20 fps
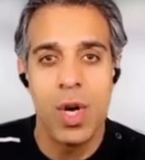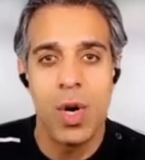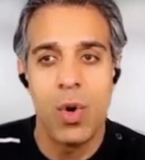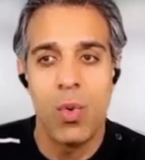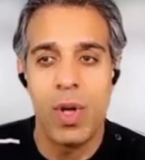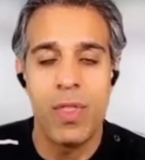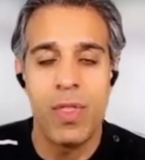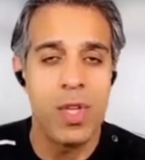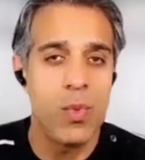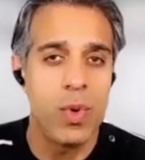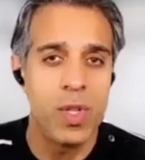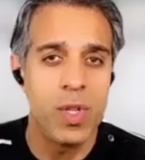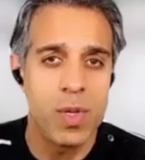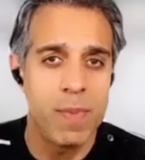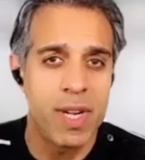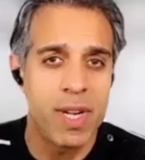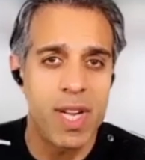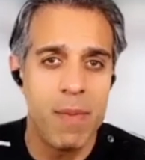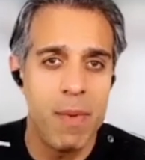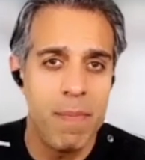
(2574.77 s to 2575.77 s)
or whether you want to
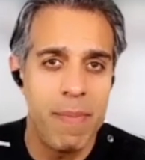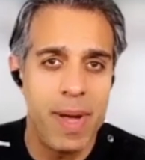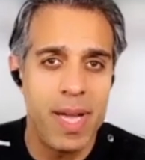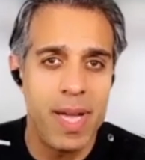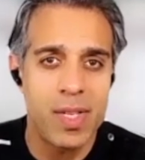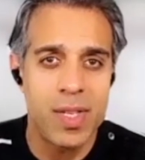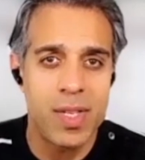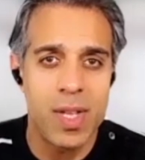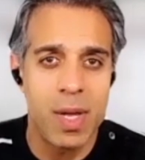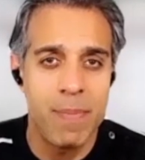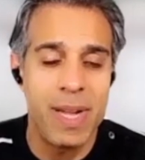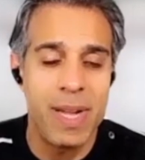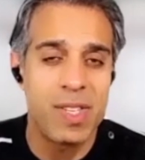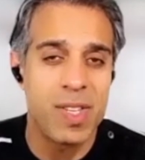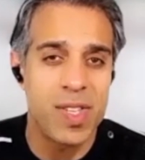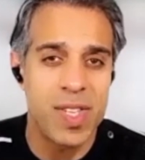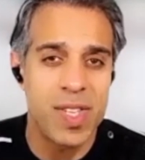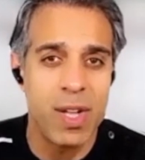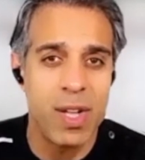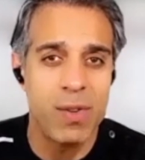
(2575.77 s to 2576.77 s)
become a best a better
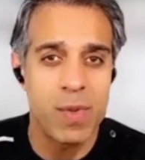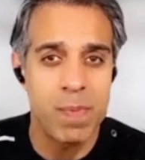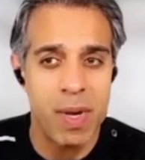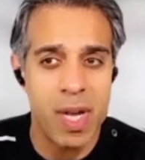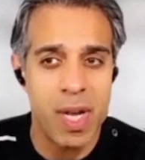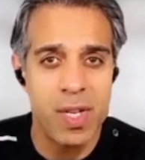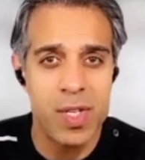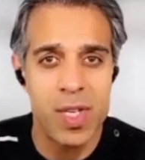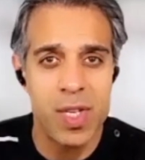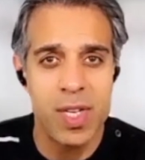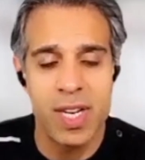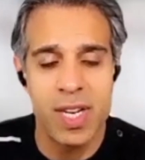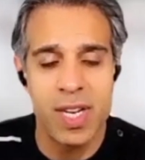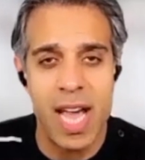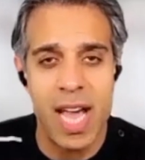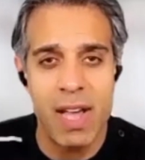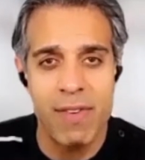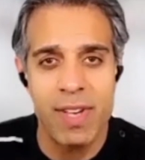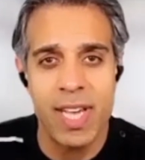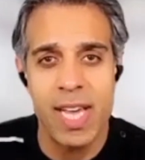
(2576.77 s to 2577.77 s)
salesperson and
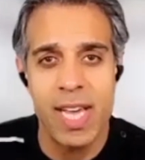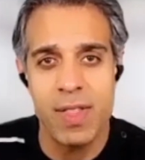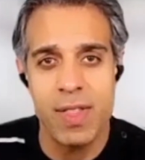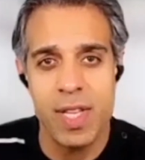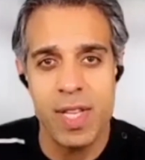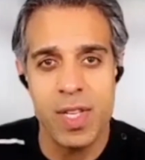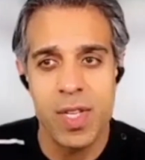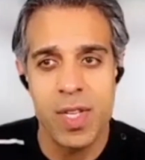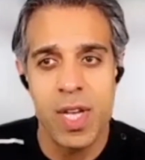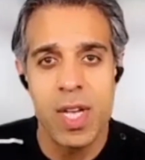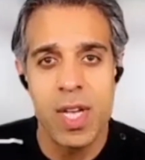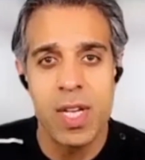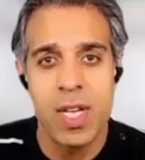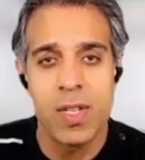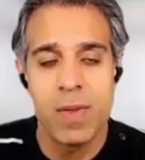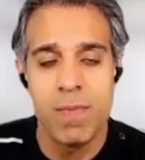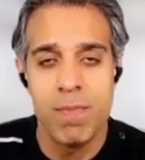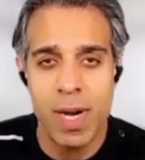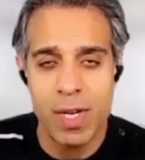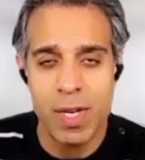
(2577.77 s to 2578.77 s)
navigate these
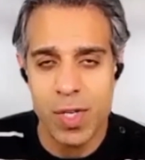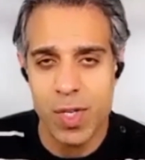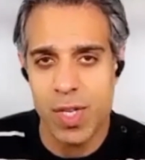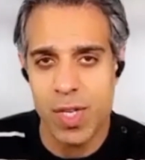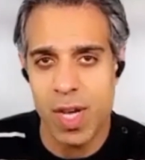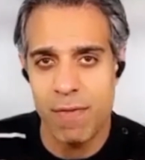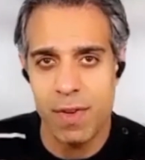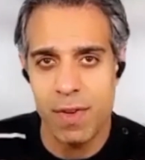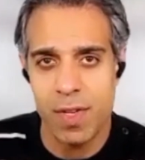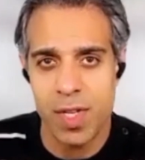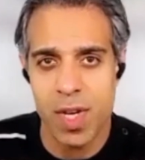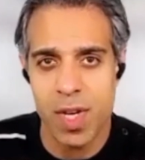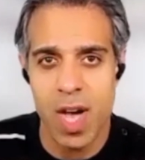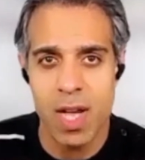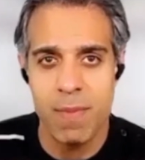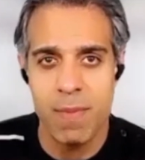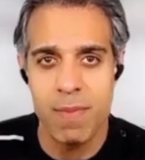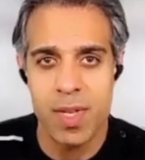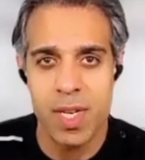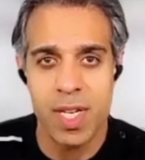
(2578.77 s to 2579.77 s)
much tougher
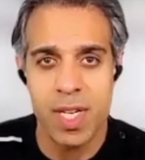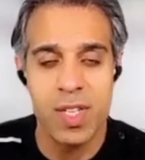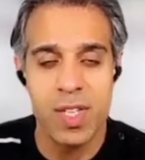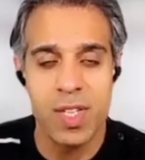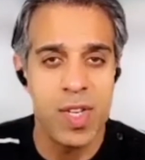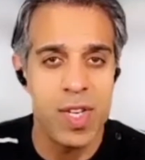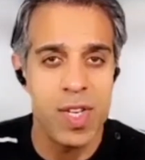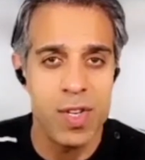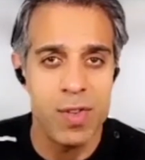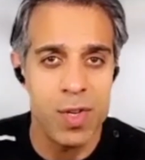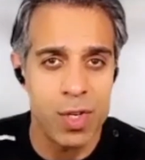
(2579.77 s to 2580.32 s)
times and continue to